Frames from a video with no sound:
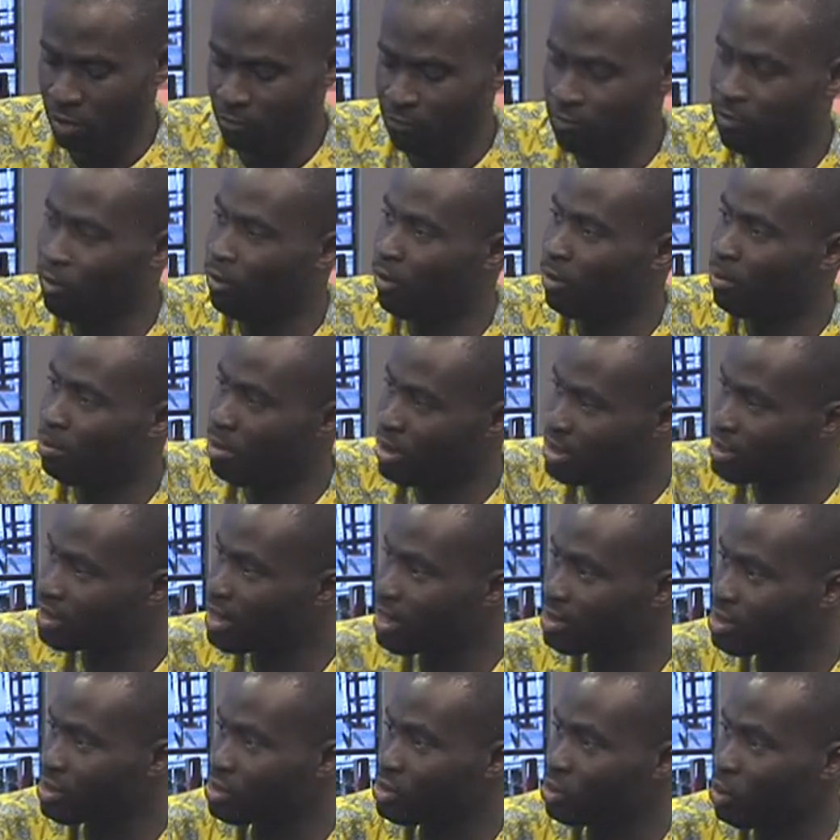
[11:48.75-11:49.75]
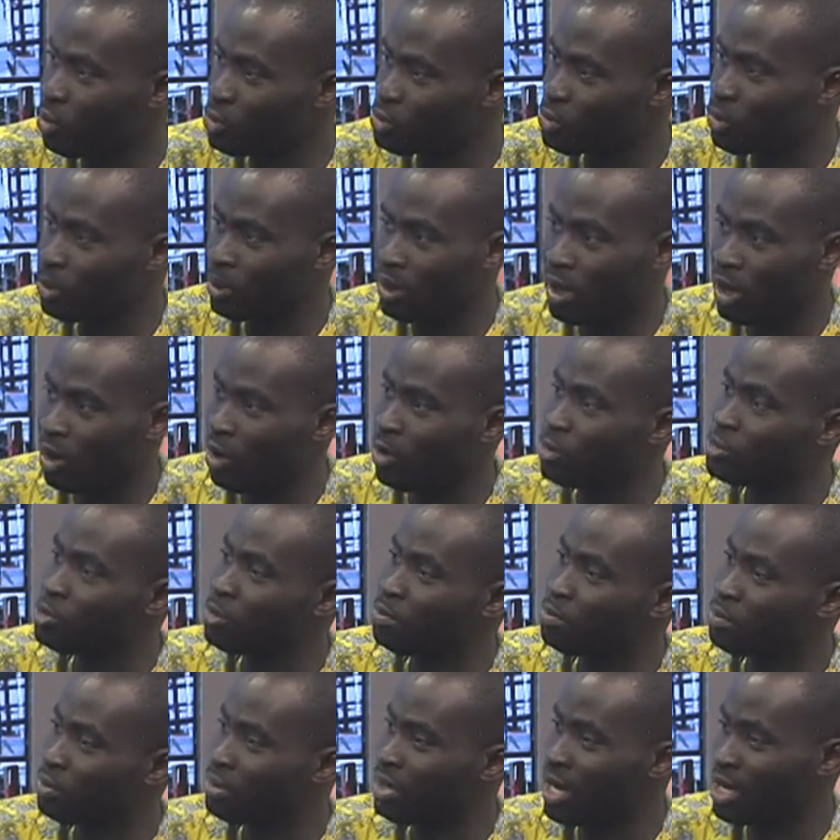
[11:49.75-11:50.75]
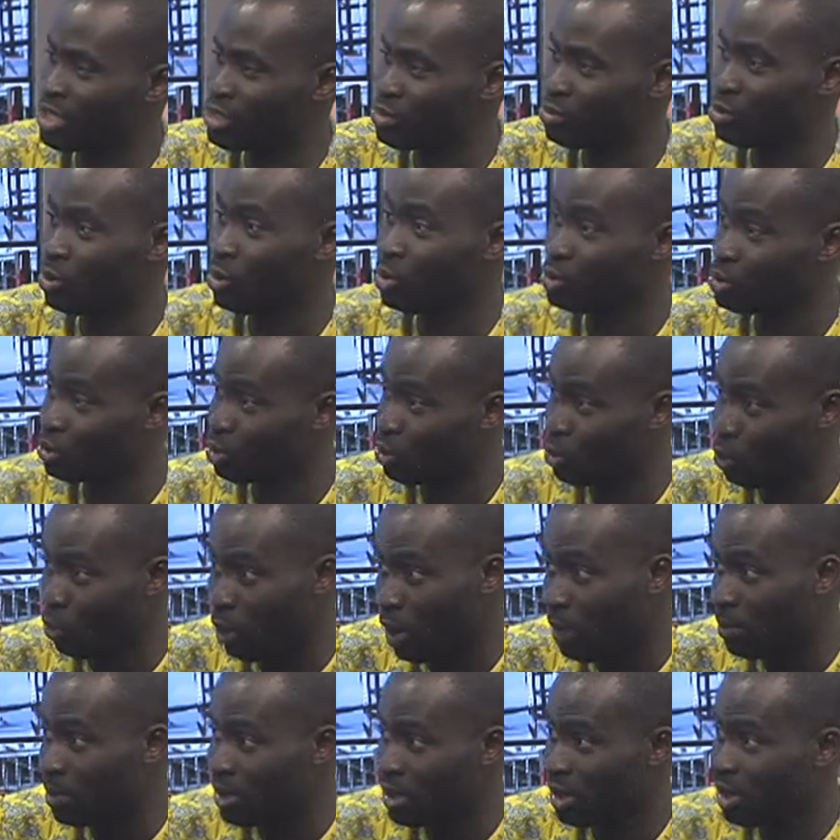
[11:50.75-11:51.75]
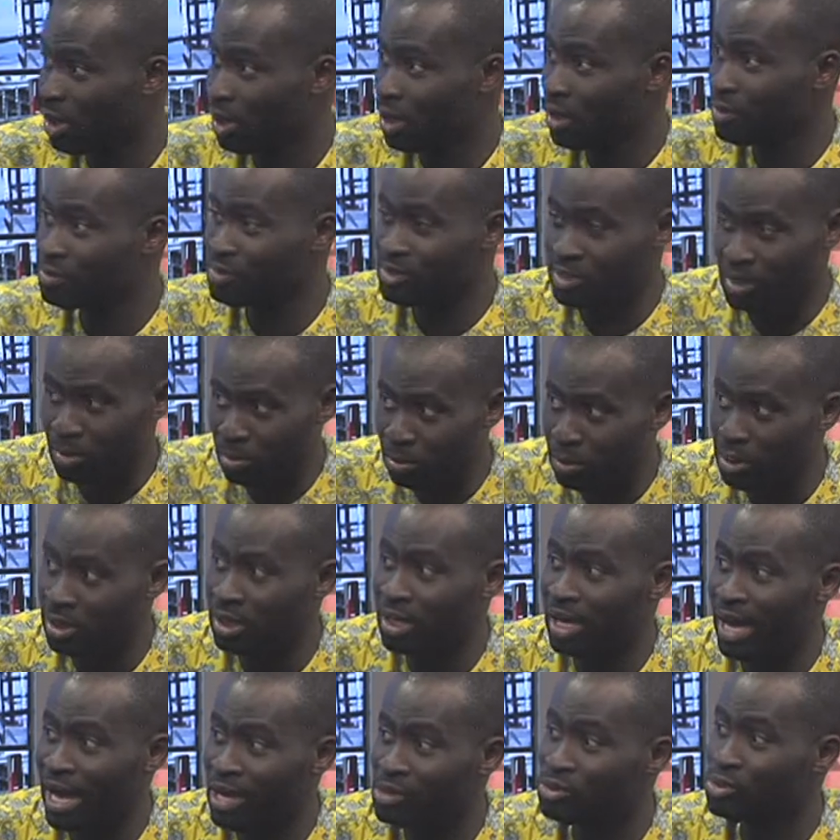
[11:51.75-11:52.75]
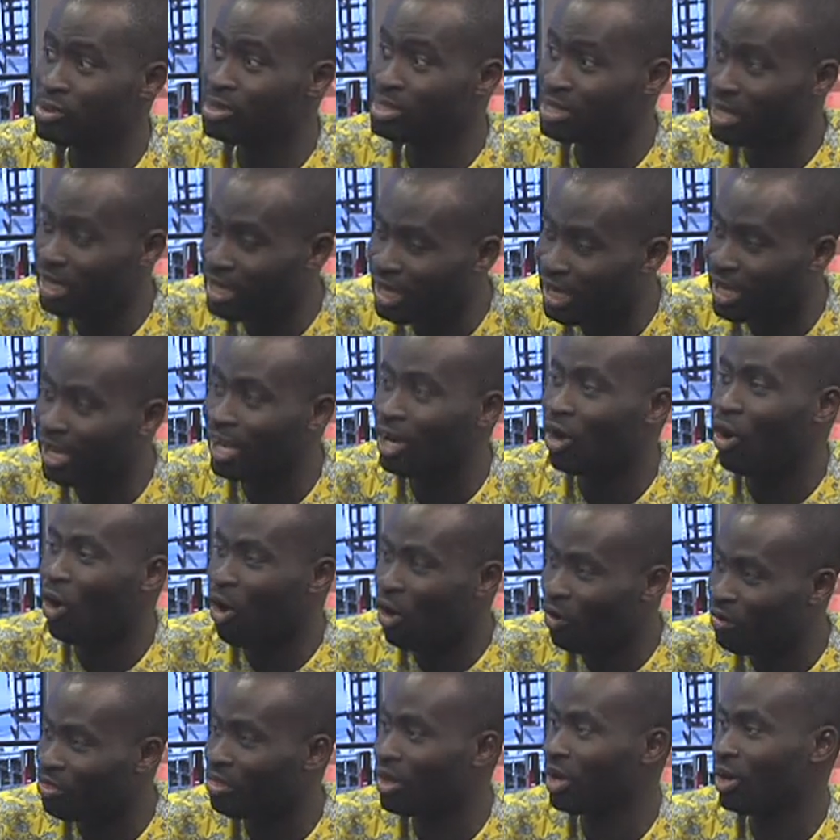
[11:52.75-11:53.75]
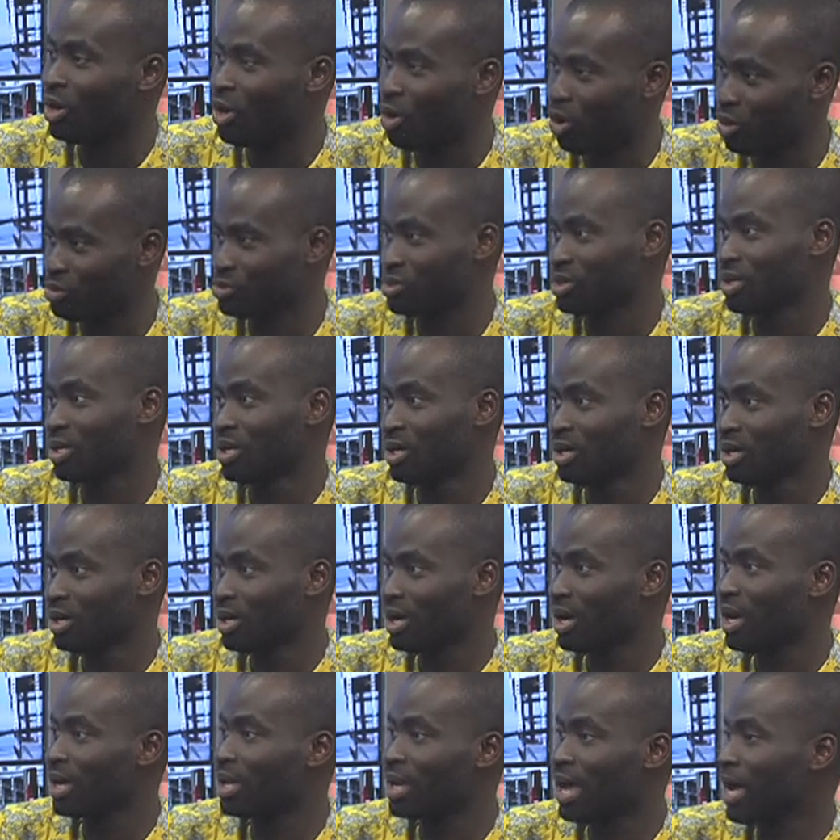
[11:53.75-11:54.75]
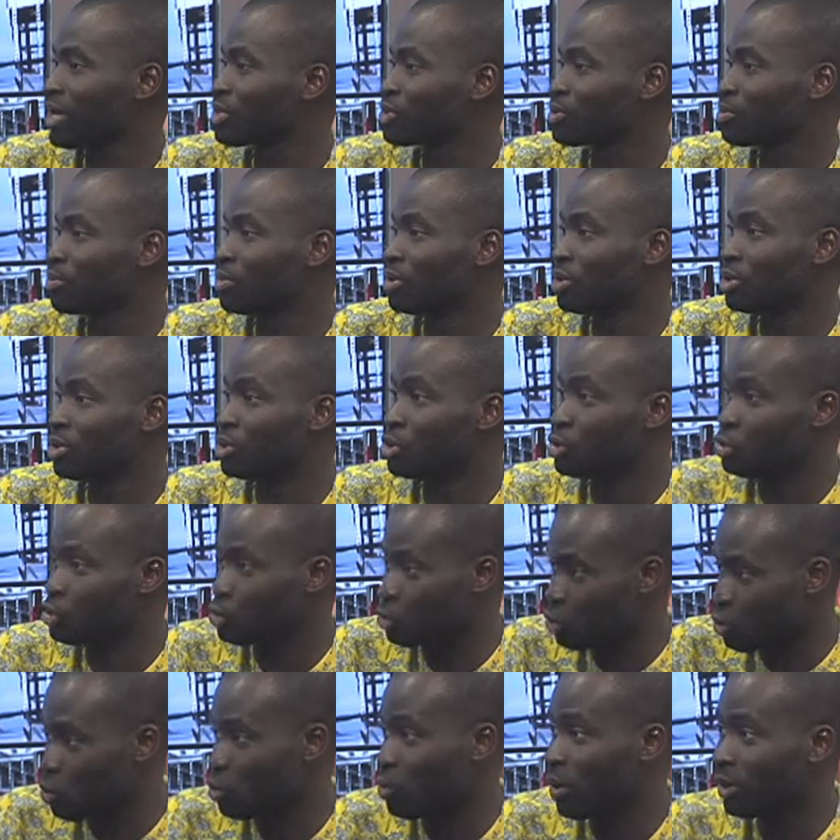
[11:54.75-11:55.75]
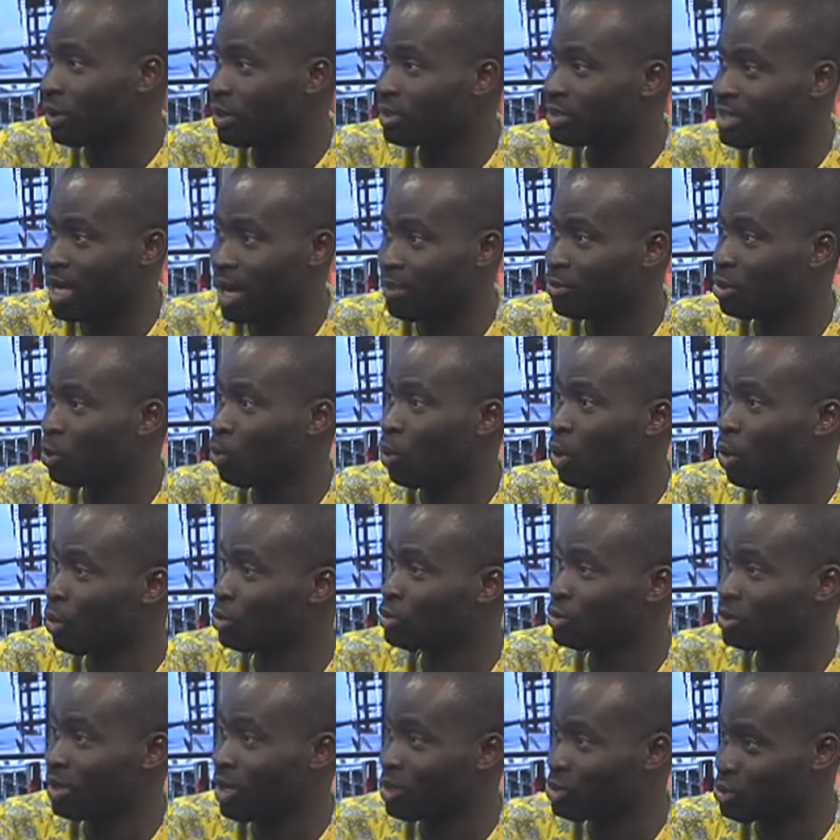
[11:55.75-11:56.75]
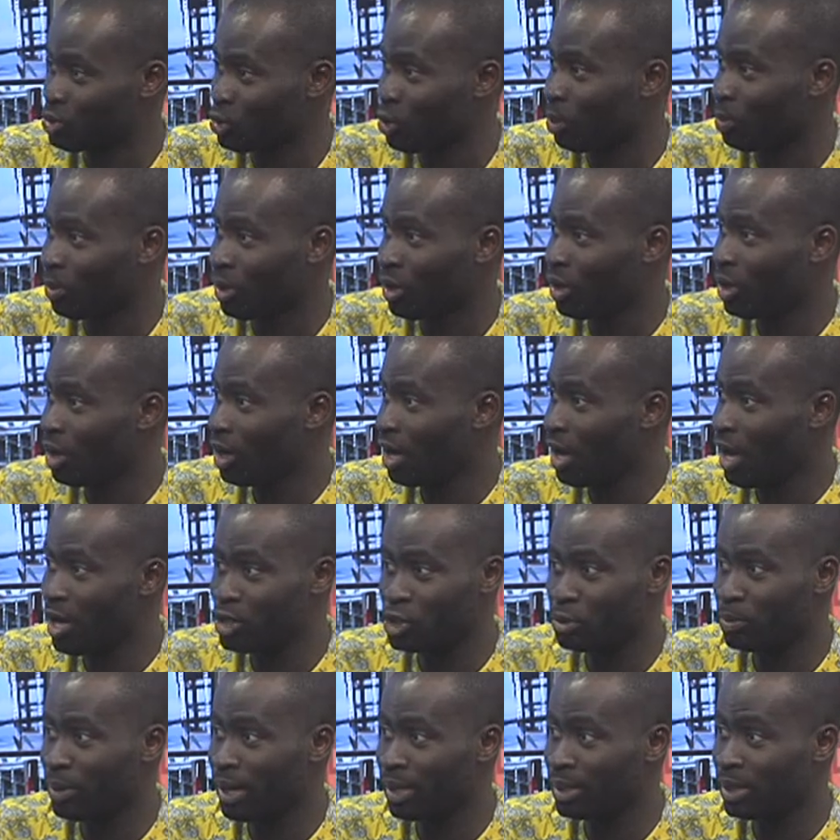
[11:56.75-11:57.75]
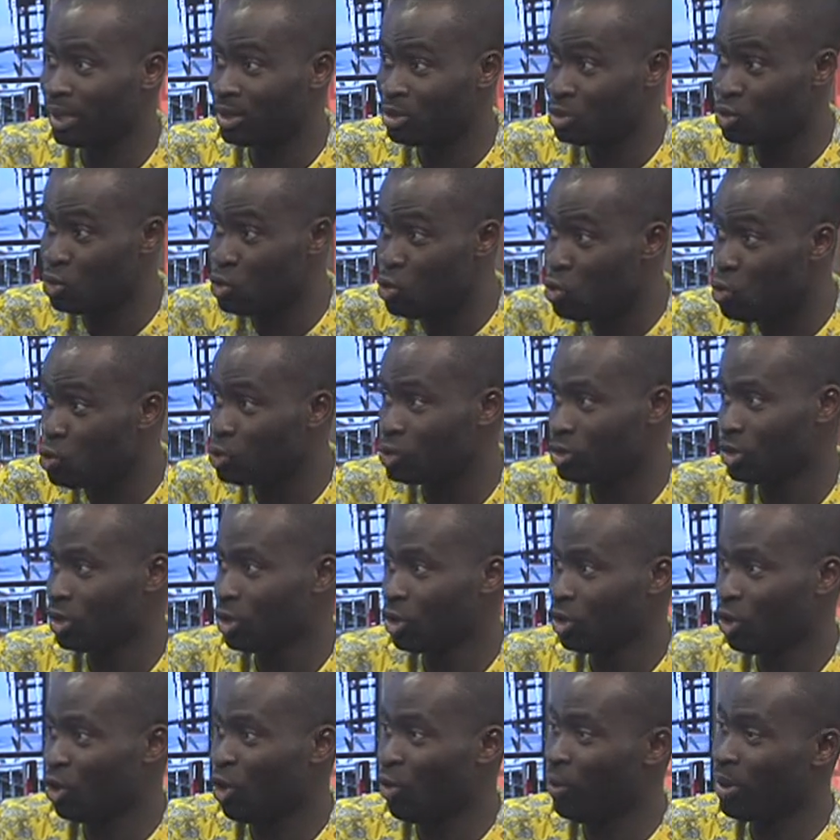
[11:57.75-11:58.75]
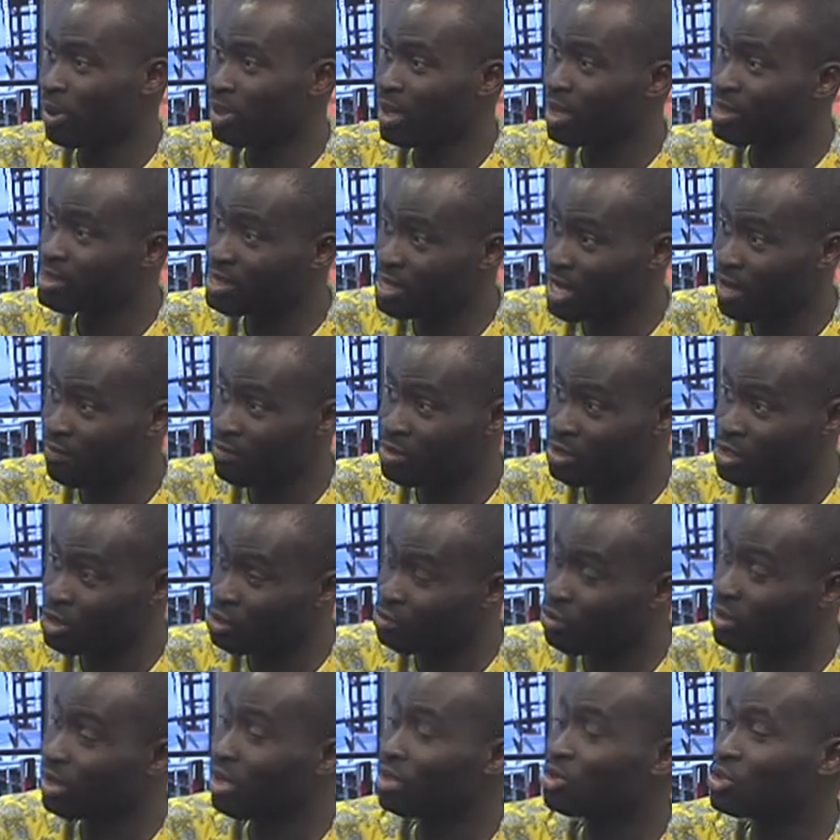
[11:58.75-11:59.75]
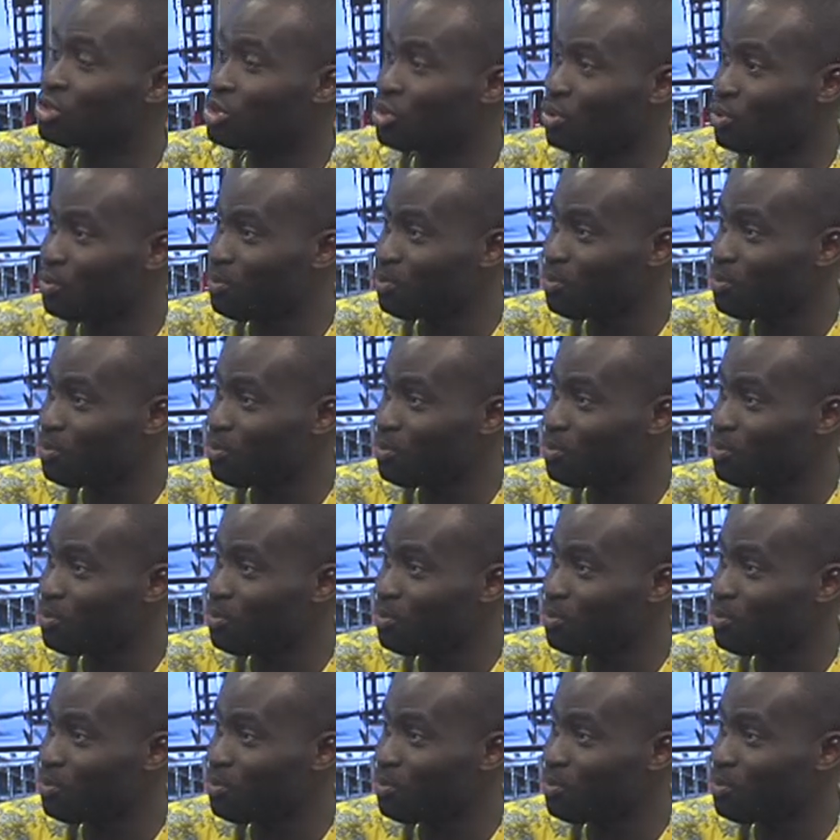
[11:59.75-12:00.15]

For businesses also, their cost of production will also go up. Somebody has to take care of that cost and has to be you anytime you walk to that shop uh, to buy that good or when that service is rendered to you.